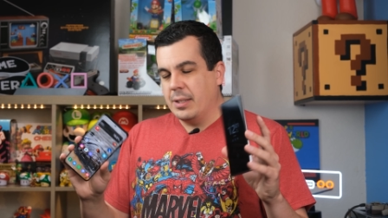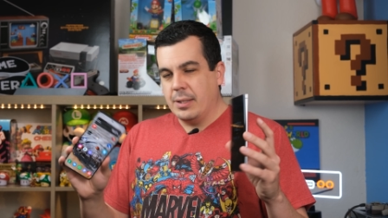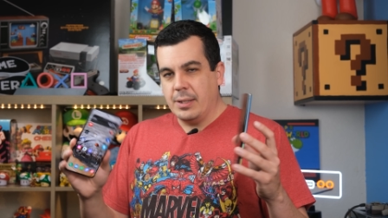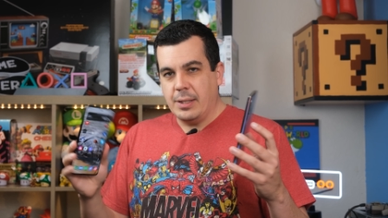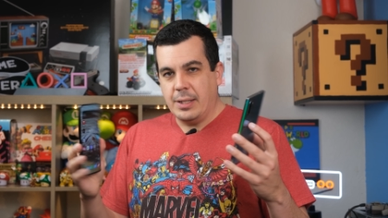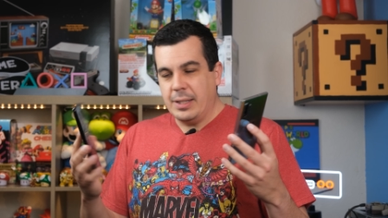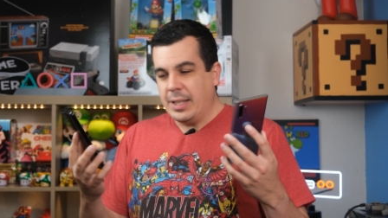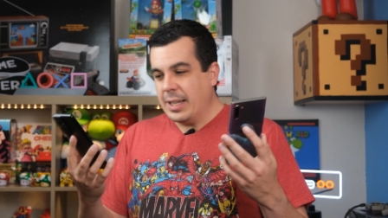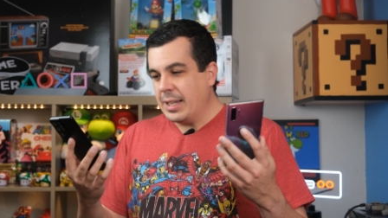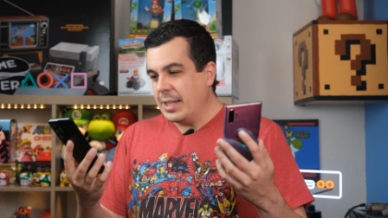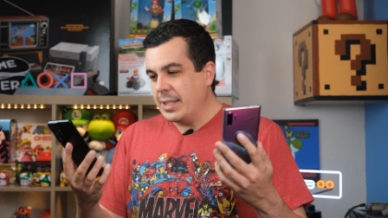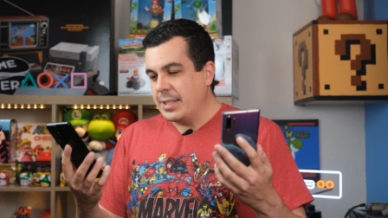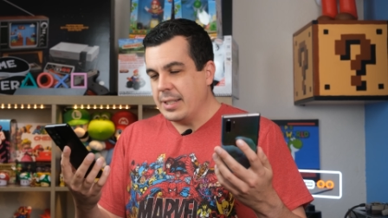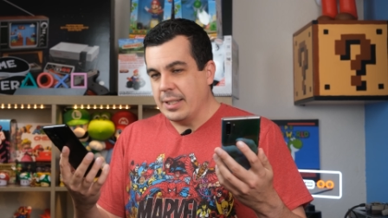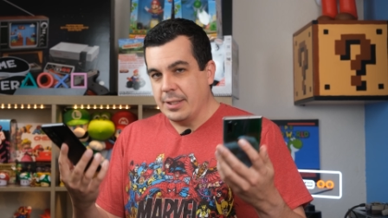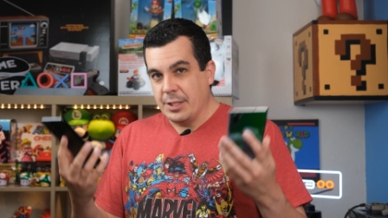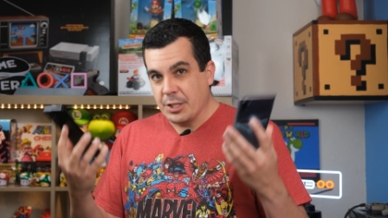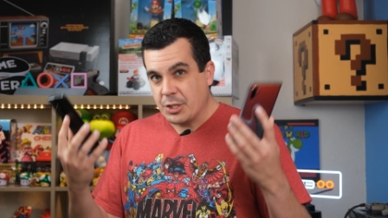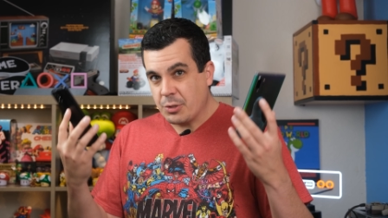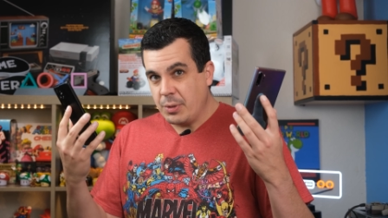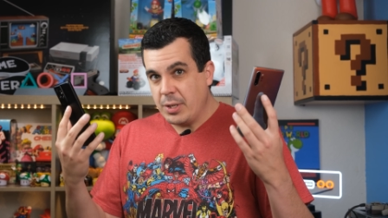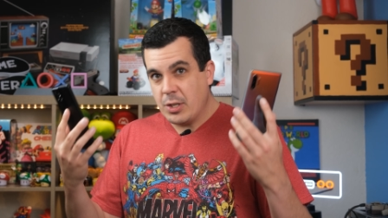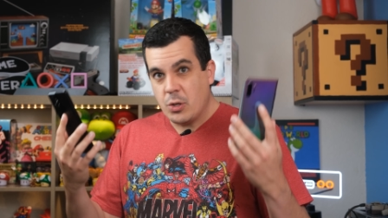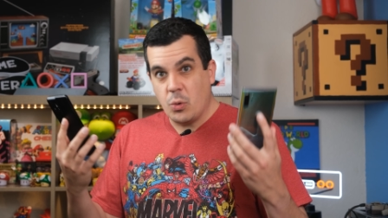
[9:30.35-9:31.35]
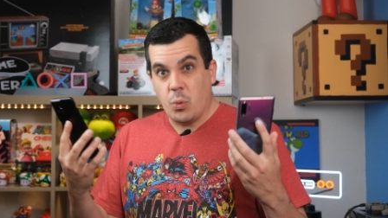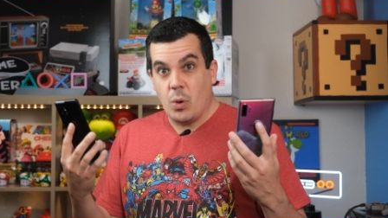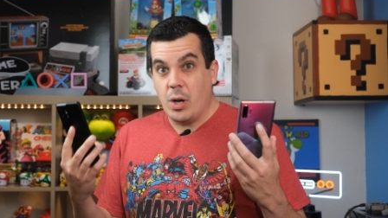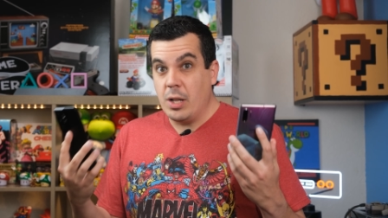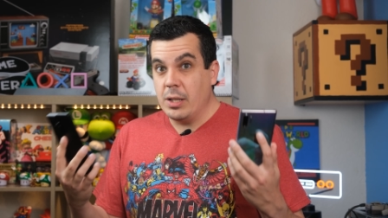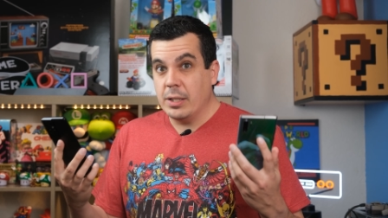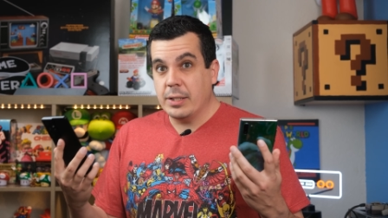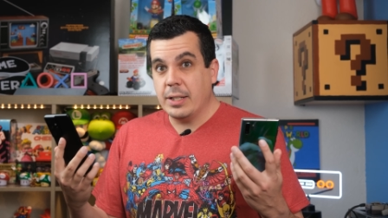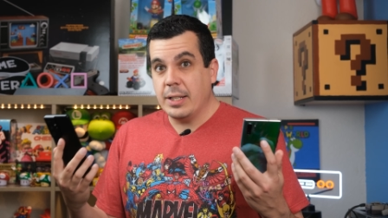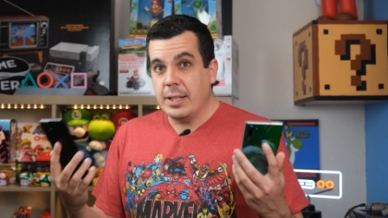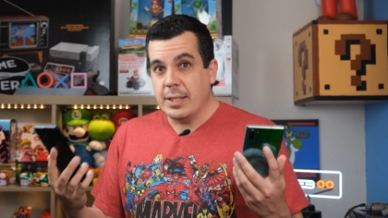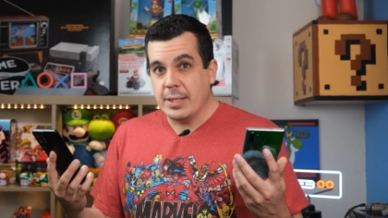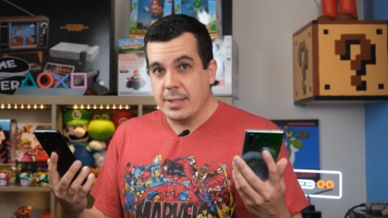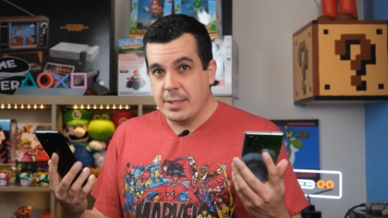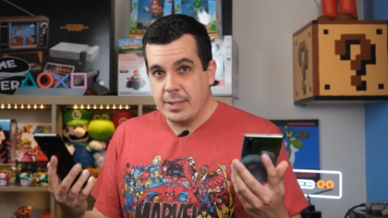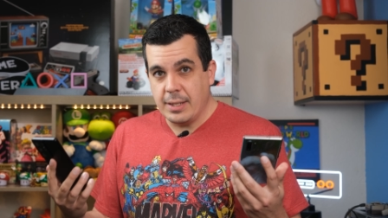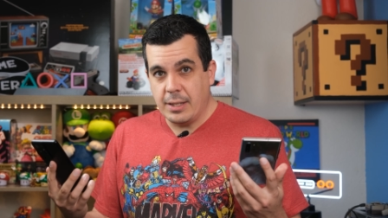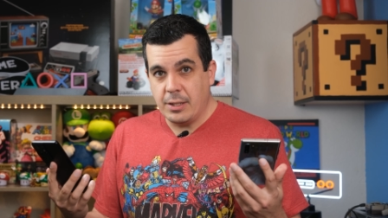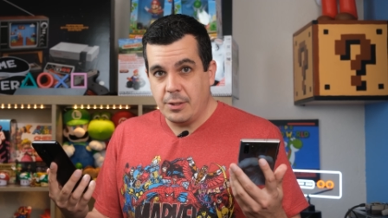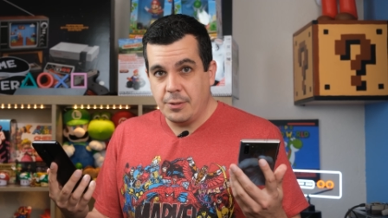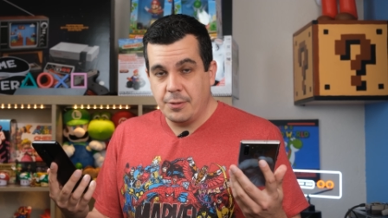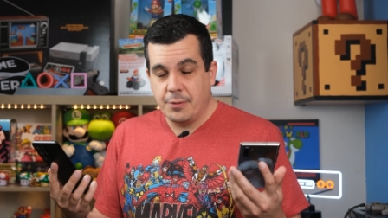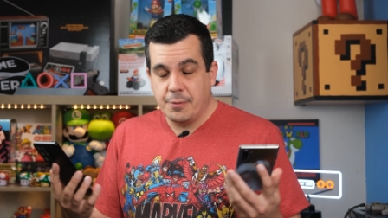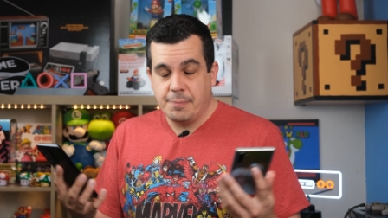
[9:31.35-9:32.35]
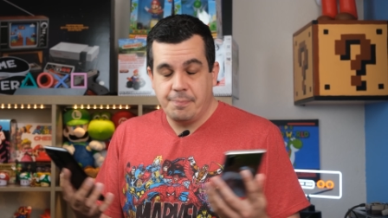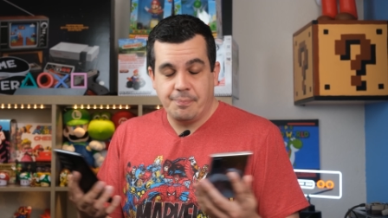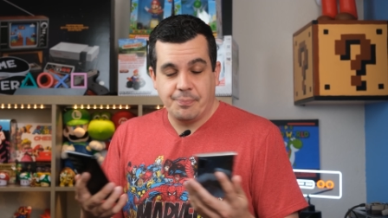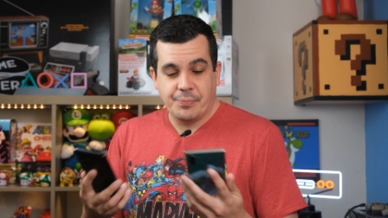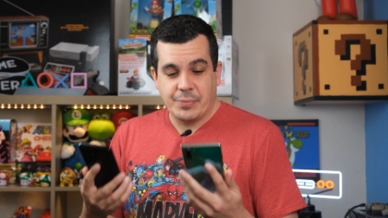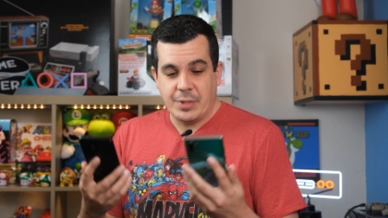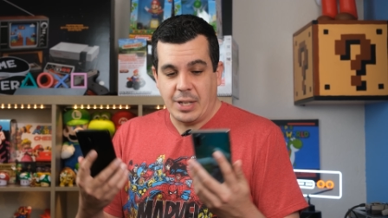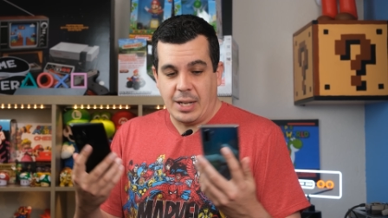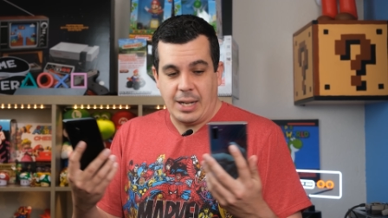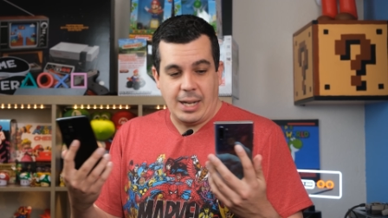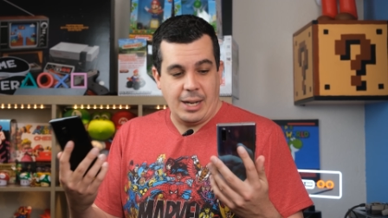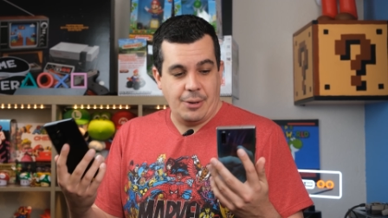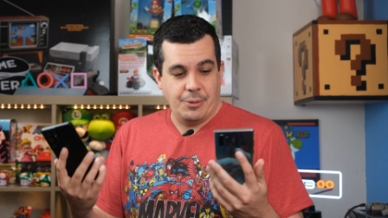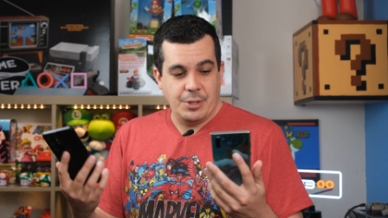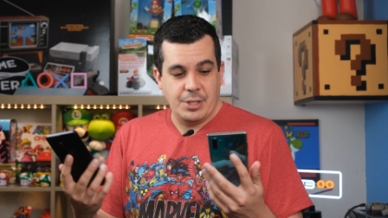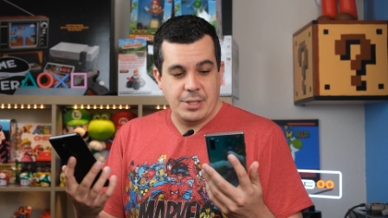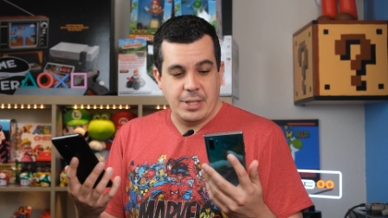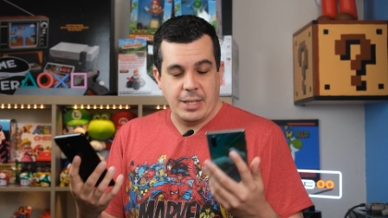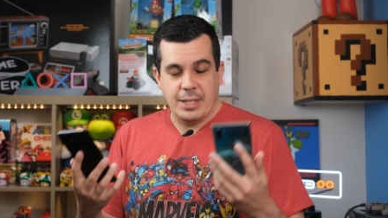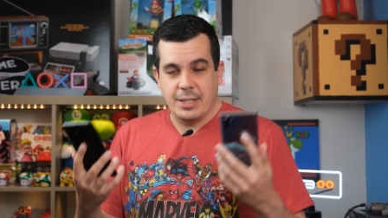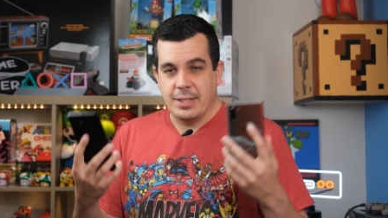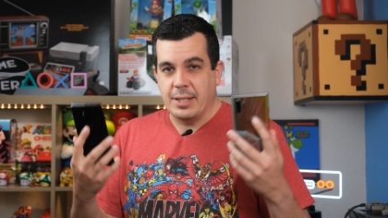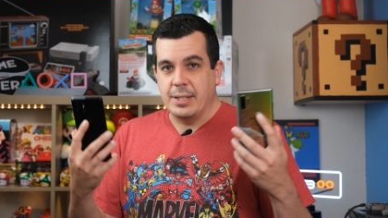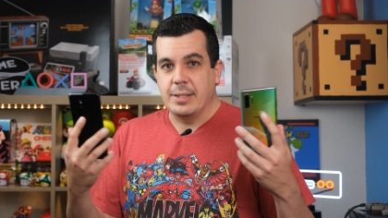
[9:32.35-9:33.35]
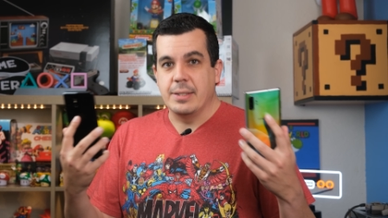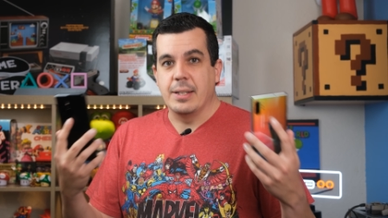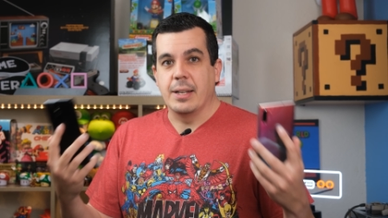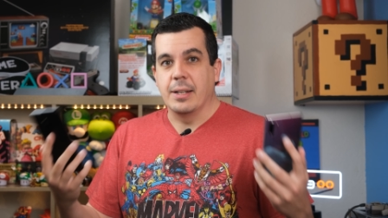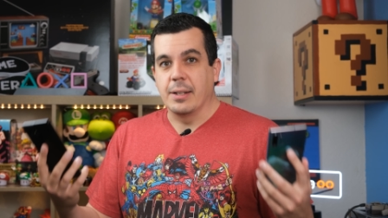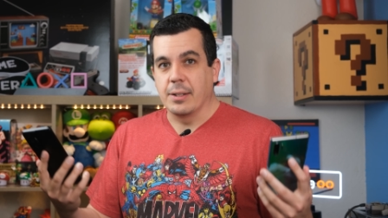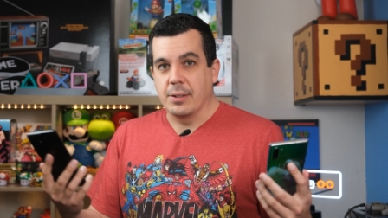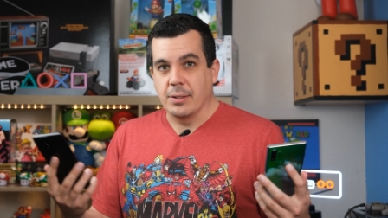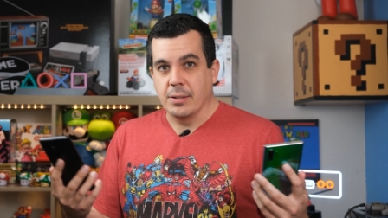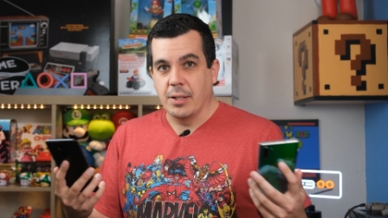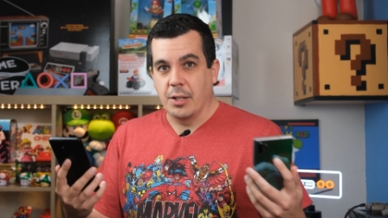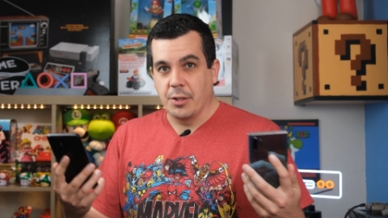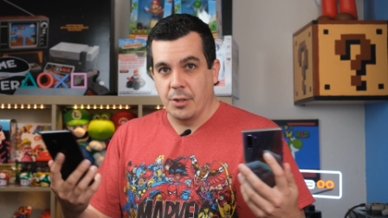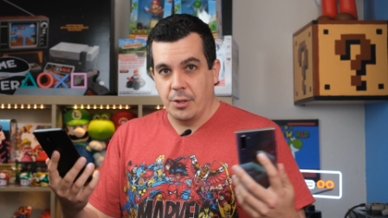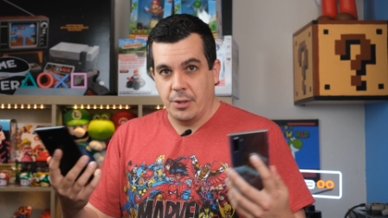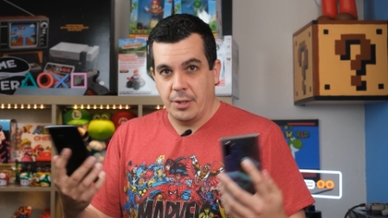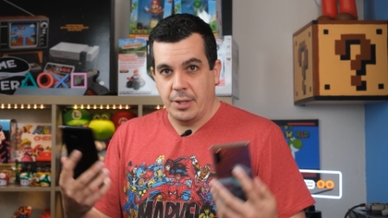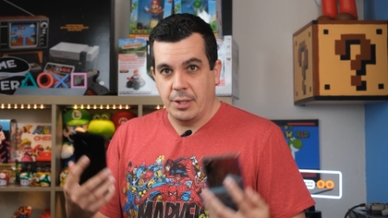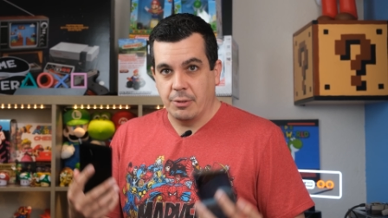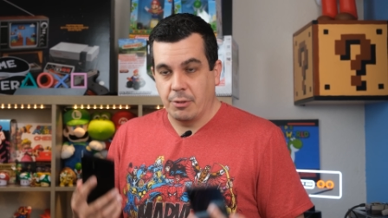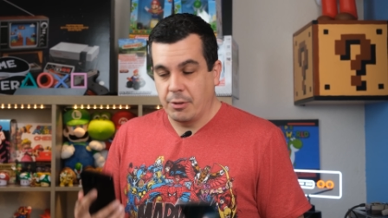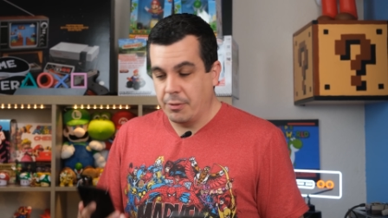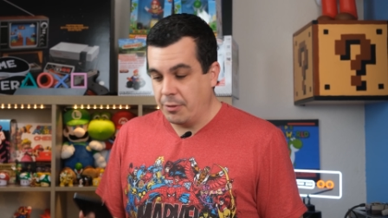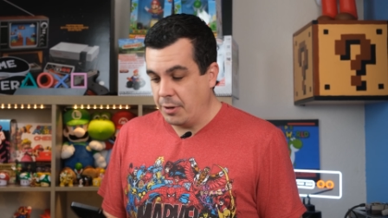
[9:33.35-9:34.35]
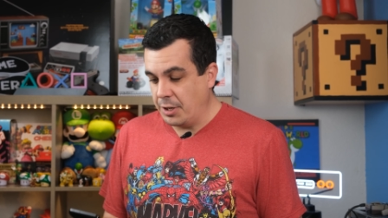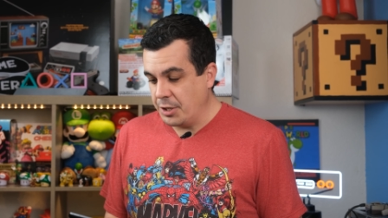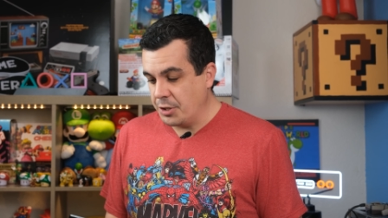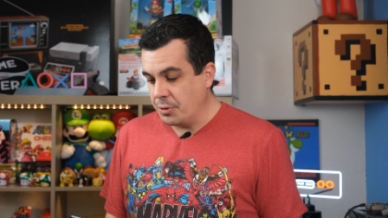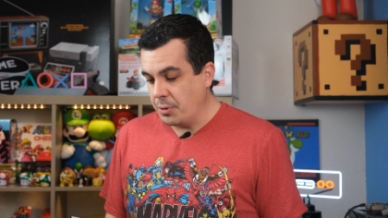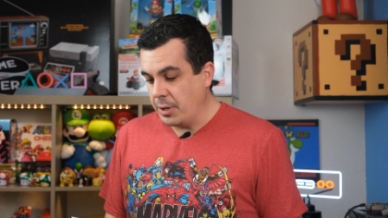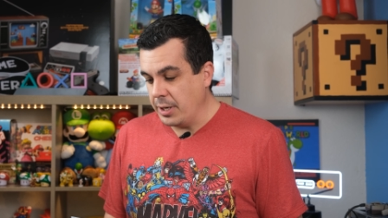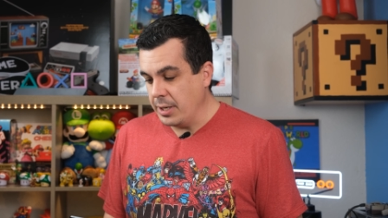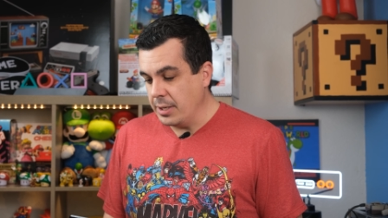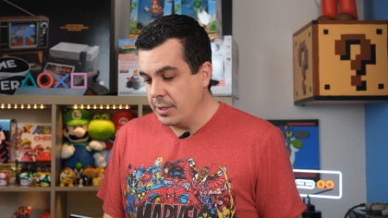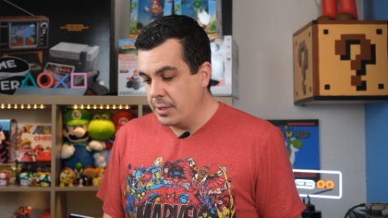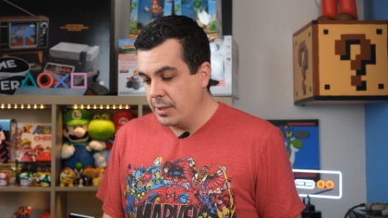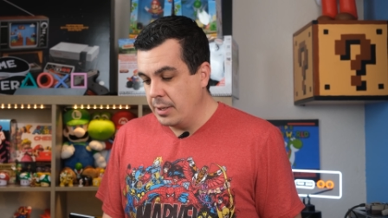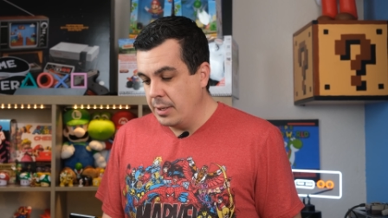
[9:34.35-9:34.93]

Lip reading: Like I said, the screen quality itself, I would say is identical other than the refresh rate.